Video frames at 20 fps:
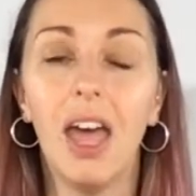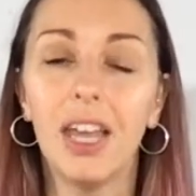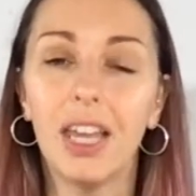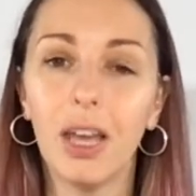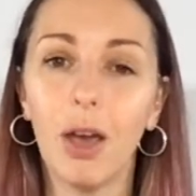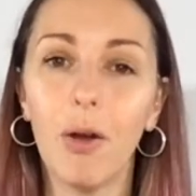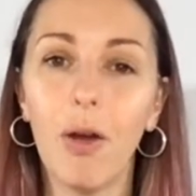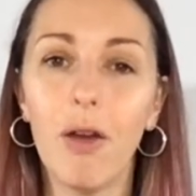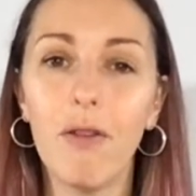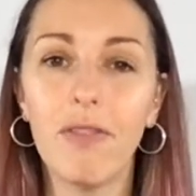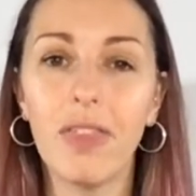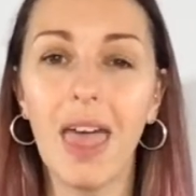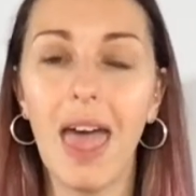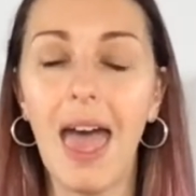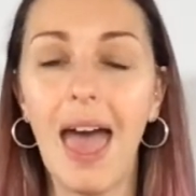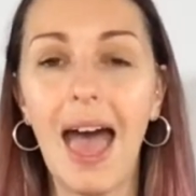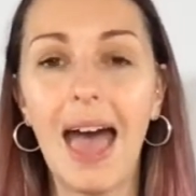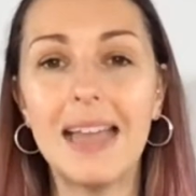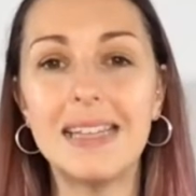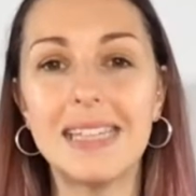Go over
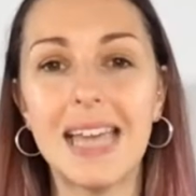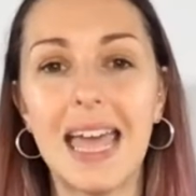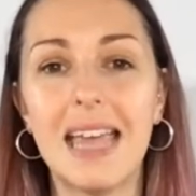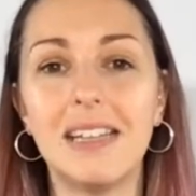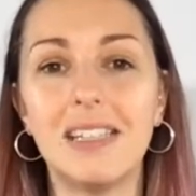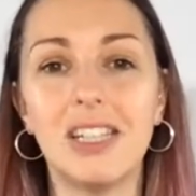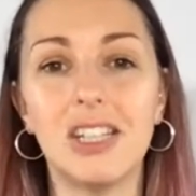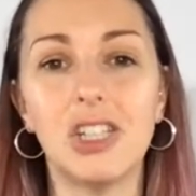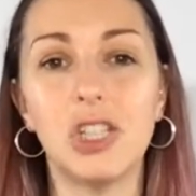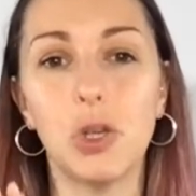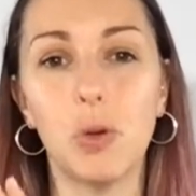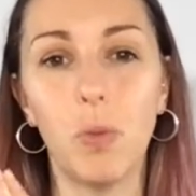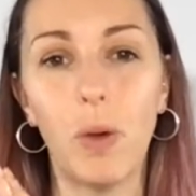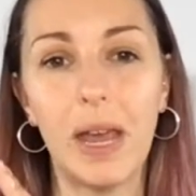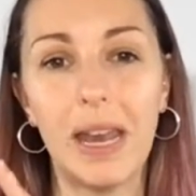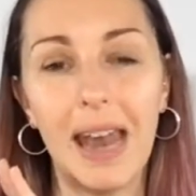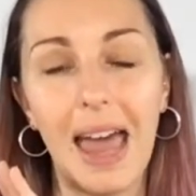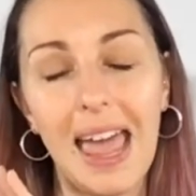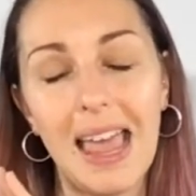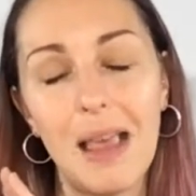there and enter to
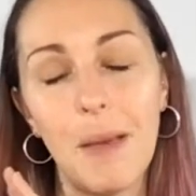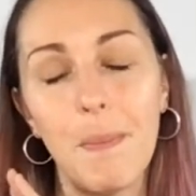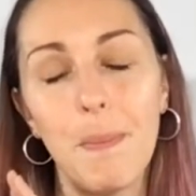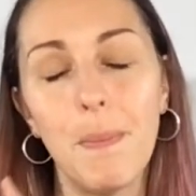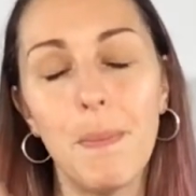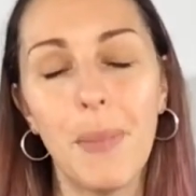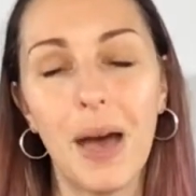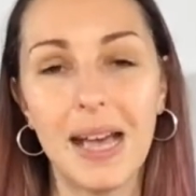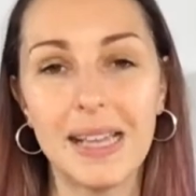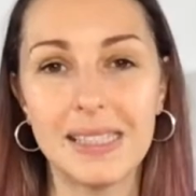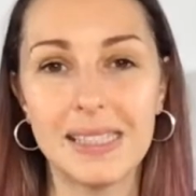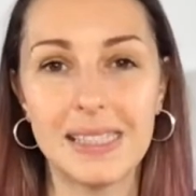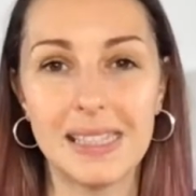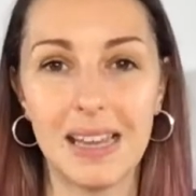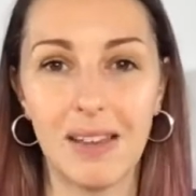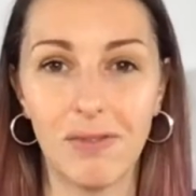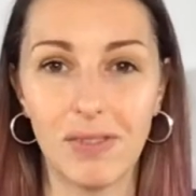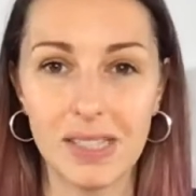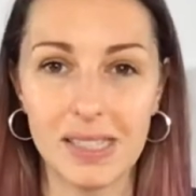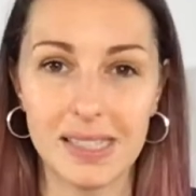win a
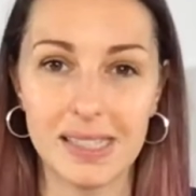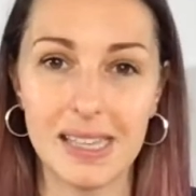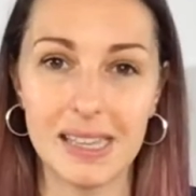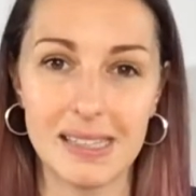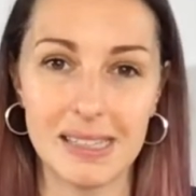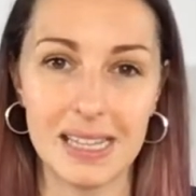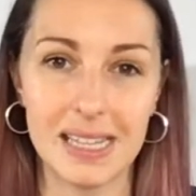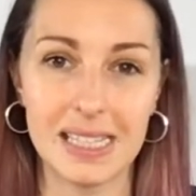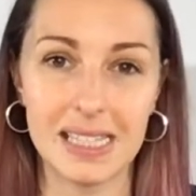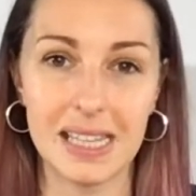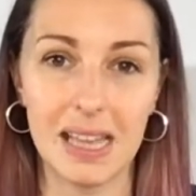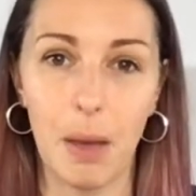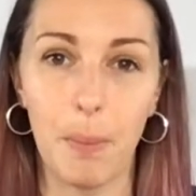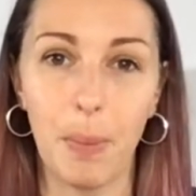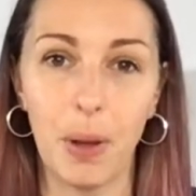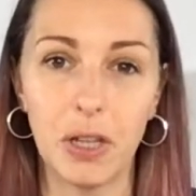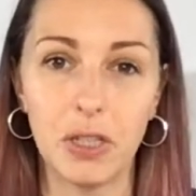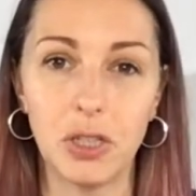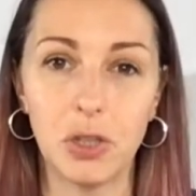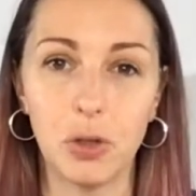massive Sizzix
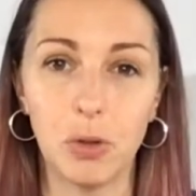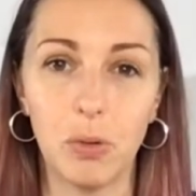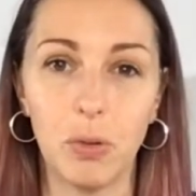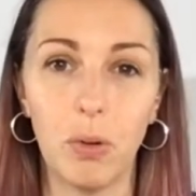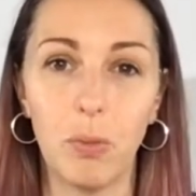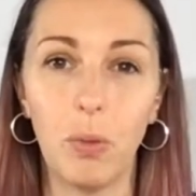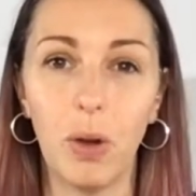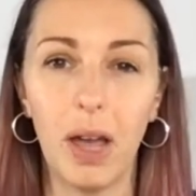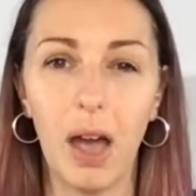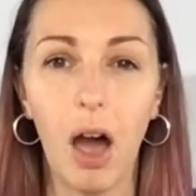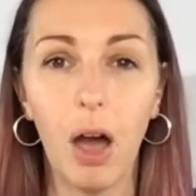bundle.